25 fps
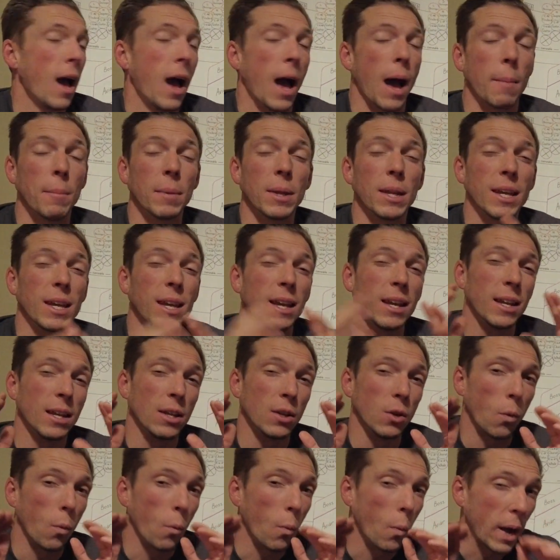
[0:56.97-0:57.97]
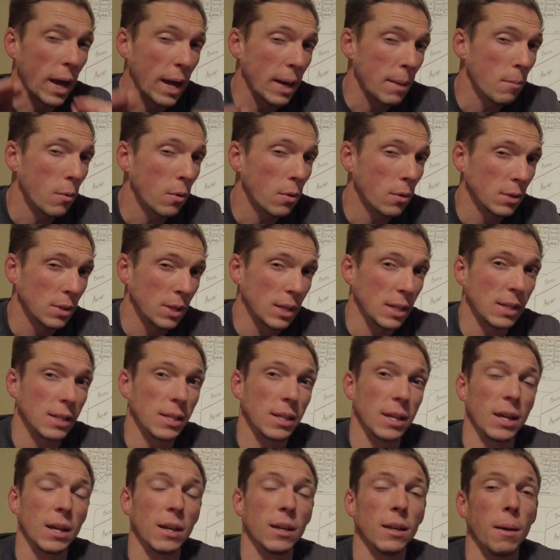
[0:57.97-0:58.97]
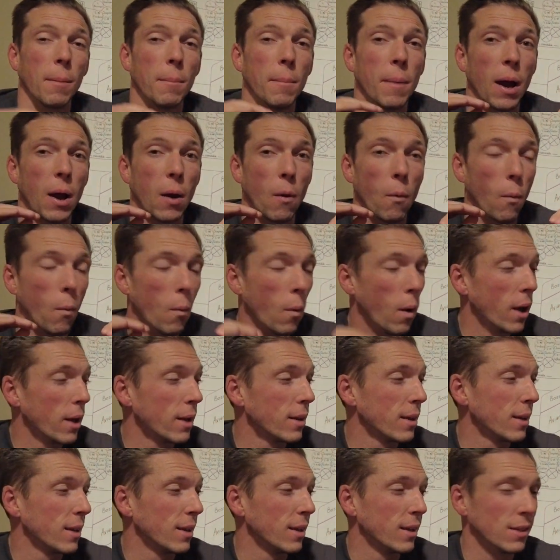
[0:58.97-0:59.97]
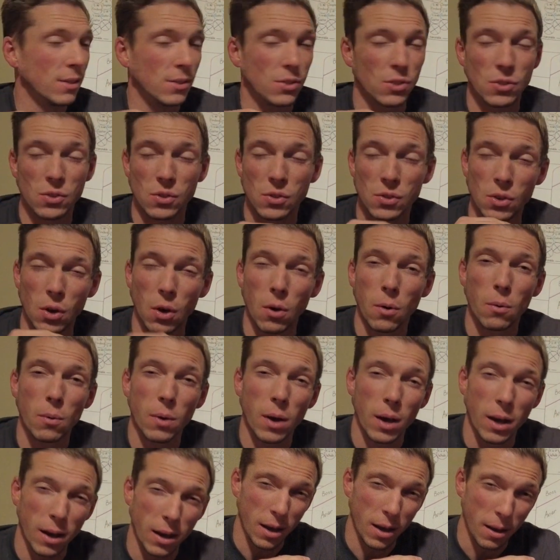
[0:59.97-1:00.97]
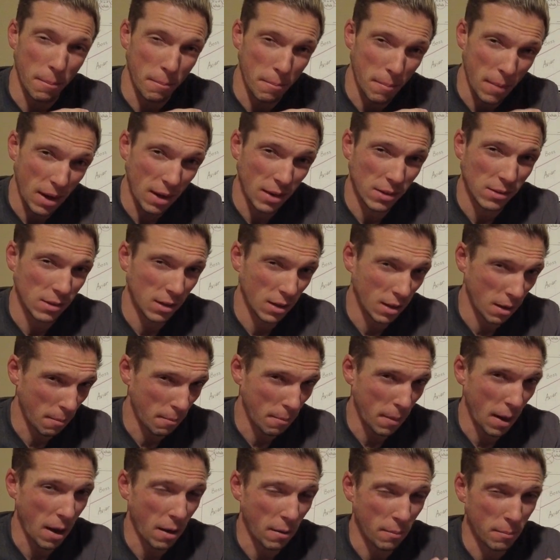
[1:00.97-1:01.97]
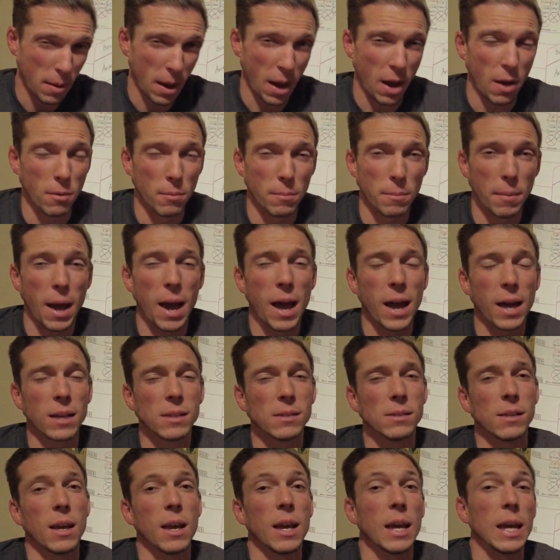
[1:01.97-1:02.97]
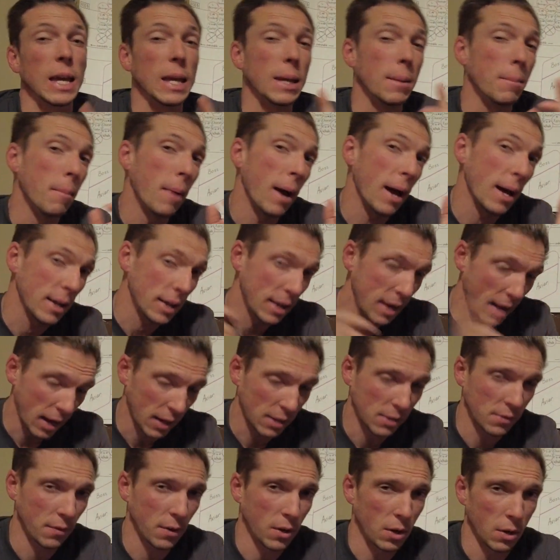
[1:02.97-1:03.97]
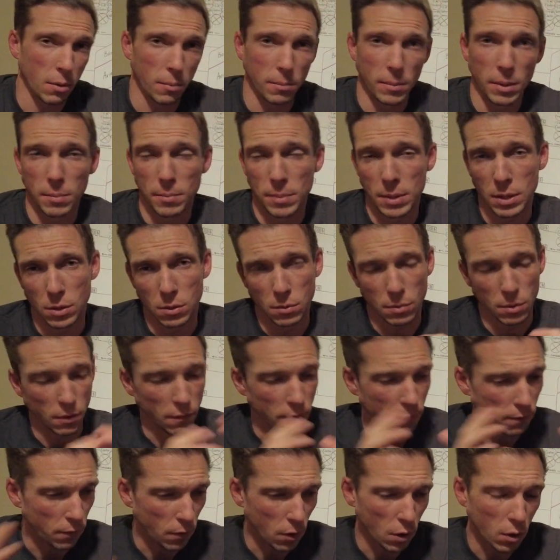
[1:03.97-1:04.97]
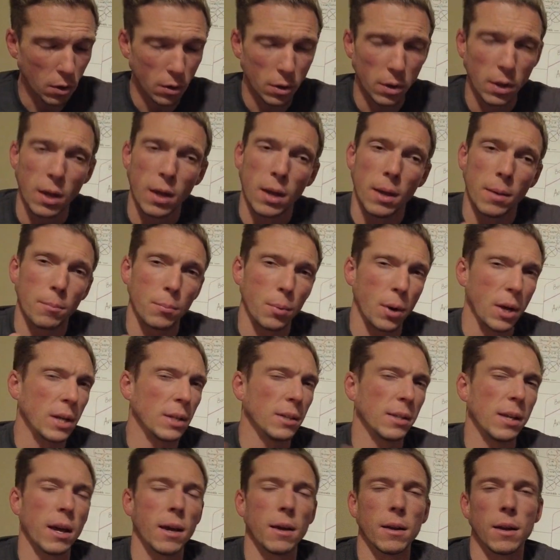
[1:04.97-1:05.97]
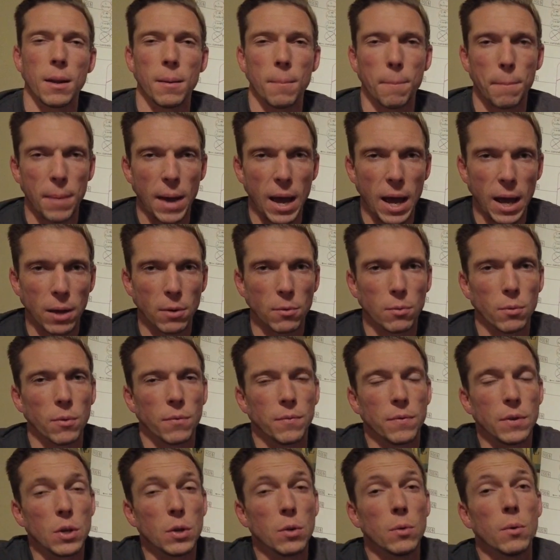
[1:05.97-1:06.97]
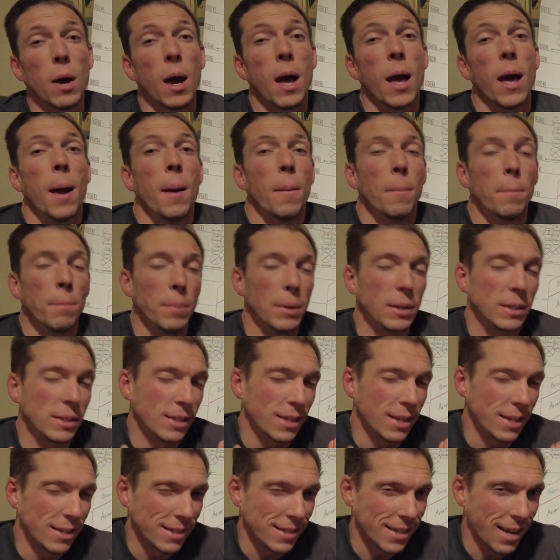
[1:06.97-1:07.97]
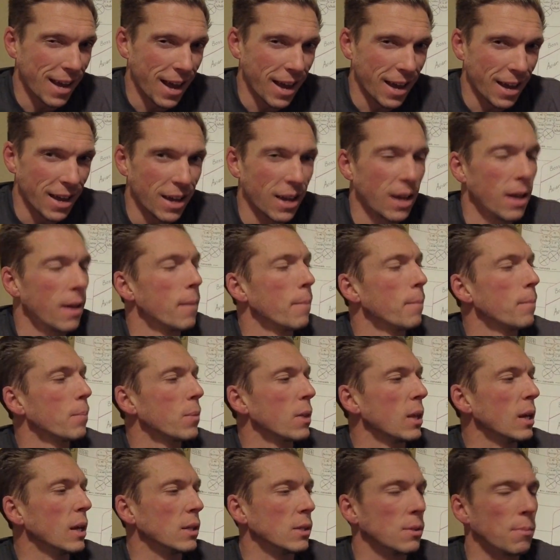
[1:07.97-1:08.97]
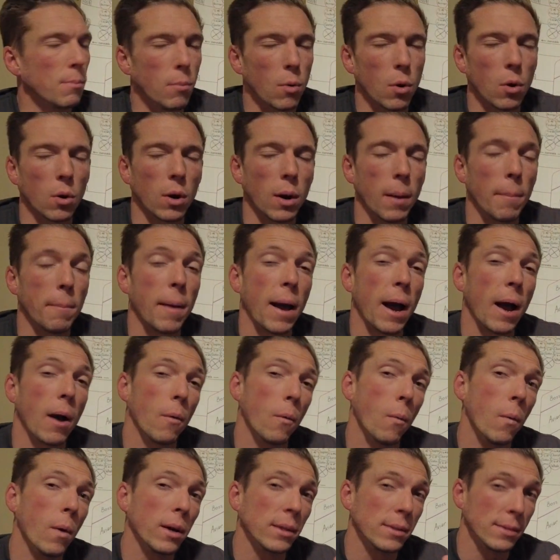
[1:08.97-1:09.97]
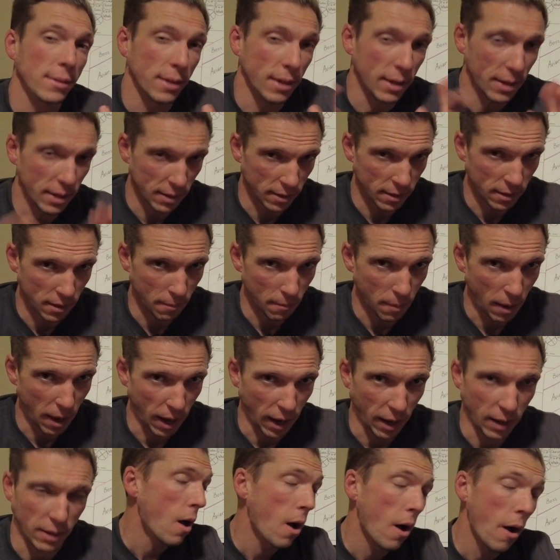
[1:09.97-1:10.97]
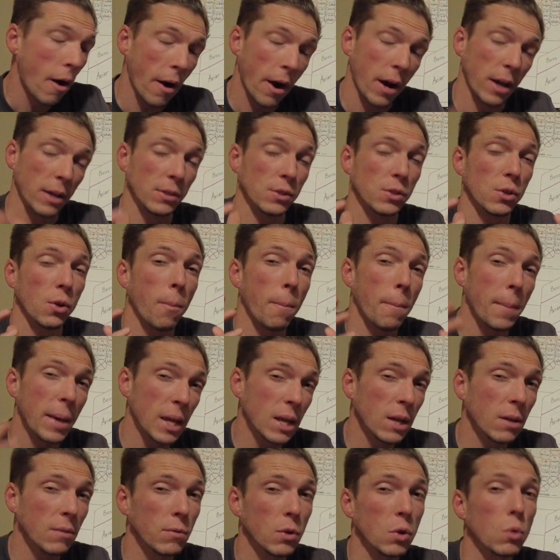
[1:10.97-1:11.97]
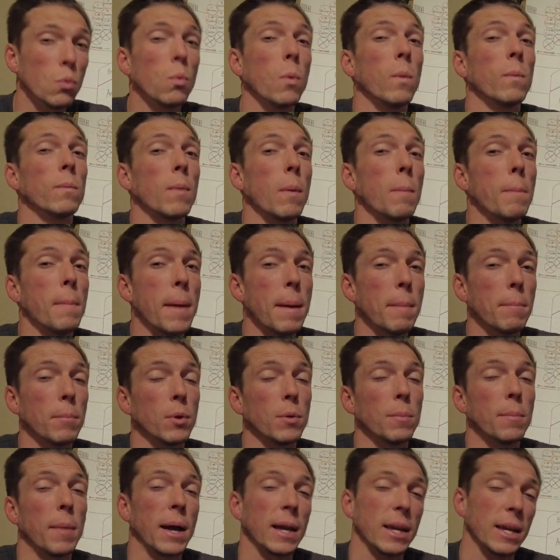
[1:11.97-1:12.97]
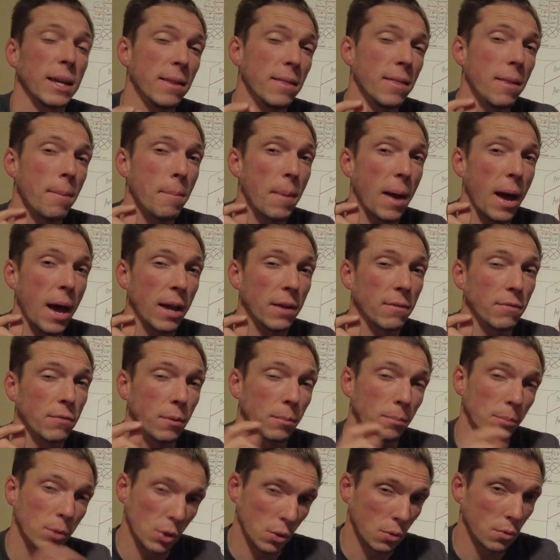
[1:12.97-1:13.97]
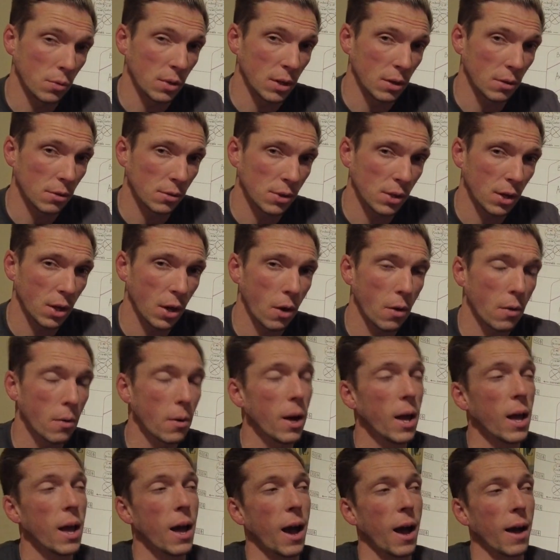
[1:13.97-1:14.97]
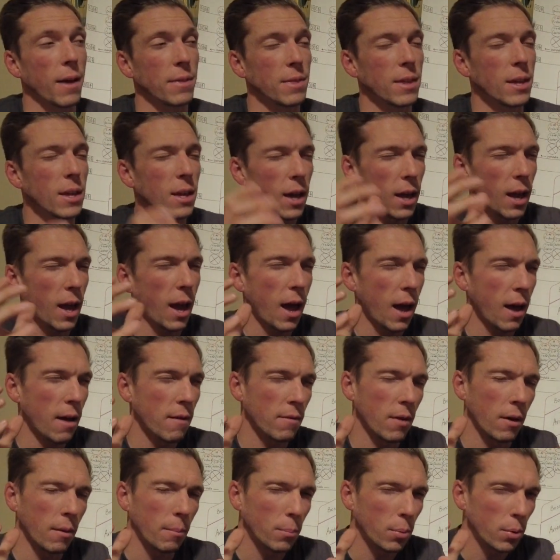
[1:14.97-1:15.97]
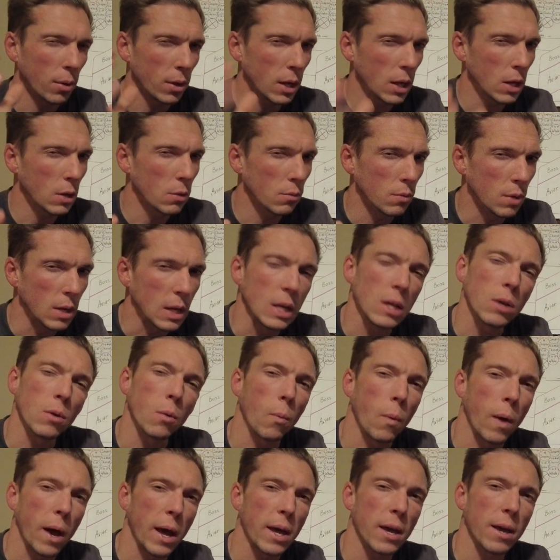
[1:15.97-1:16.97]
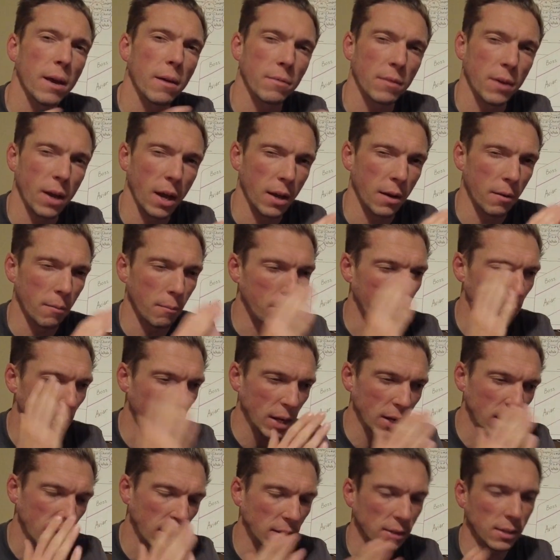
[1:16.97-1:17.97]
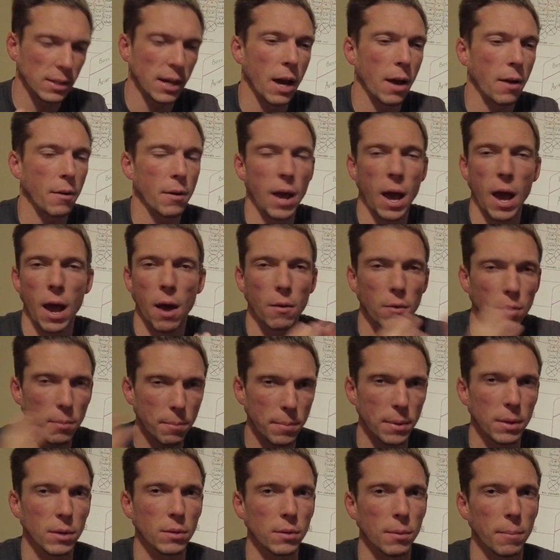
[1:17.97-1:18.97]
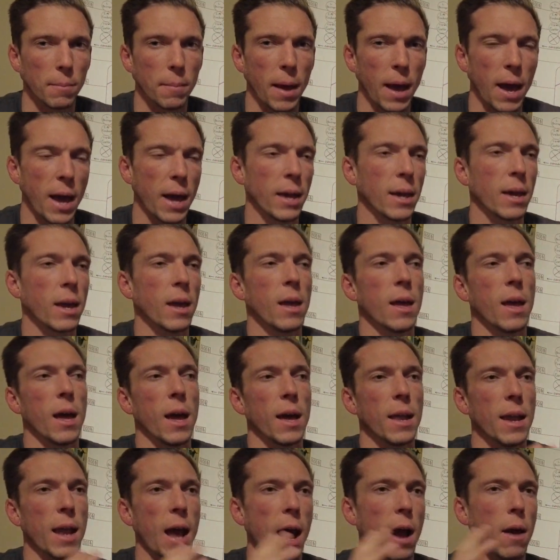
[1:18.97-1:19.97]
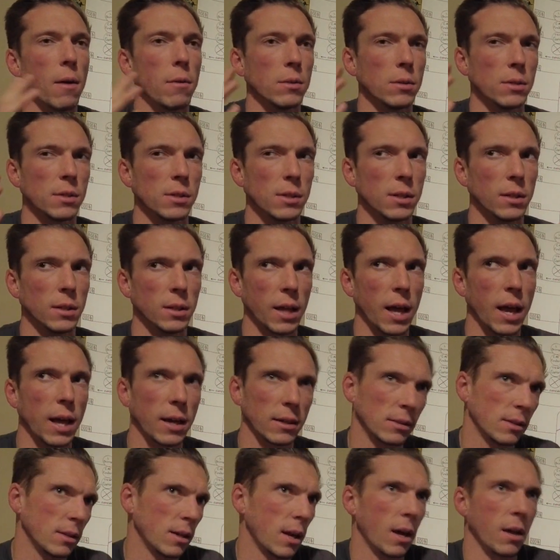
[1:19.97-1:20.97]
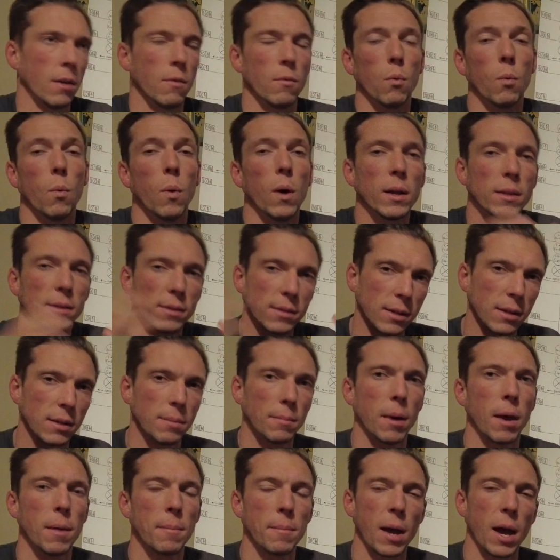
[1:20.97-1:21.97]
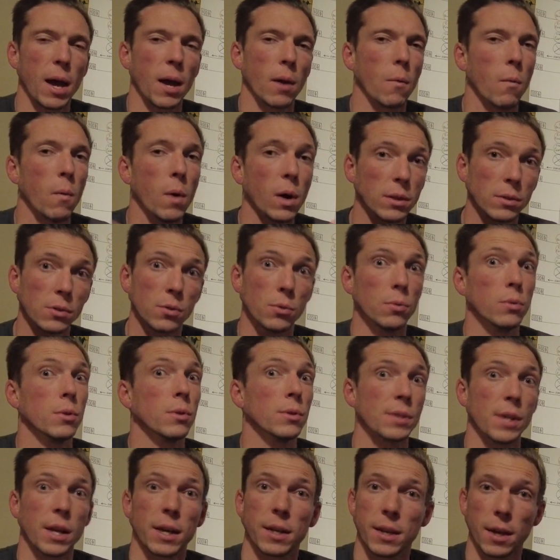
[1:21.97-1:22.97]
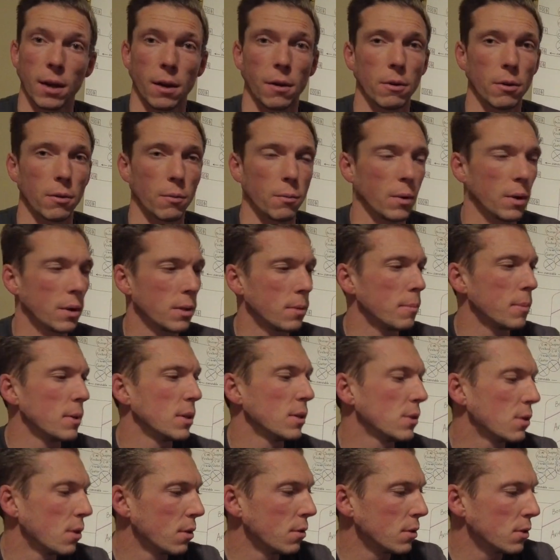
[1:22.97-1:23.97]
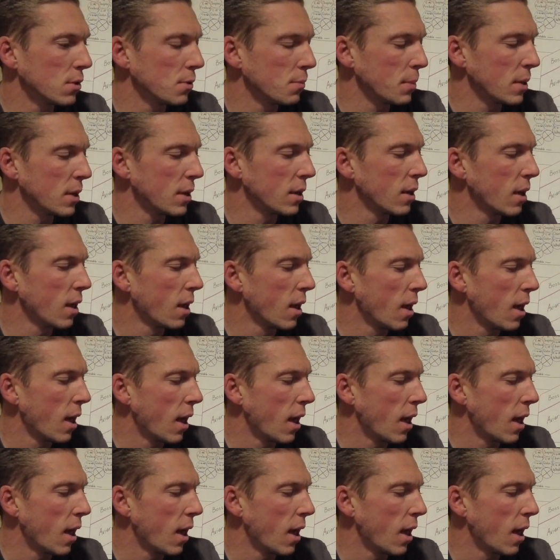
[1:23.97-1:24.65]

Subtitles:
I'm gonna get into way more detail about what is so amazing about Pound bags in my next video. I'm gonna be doing a full breakdown and bag review, but today it's more about what's in the bag. All right, so many of you will remember my in the bag from 2 years ago. I think I have a pretty unique way of kind of breaking down how to build a bag and how to select kind of what's in my bag, what tools I carry with me, so to speak.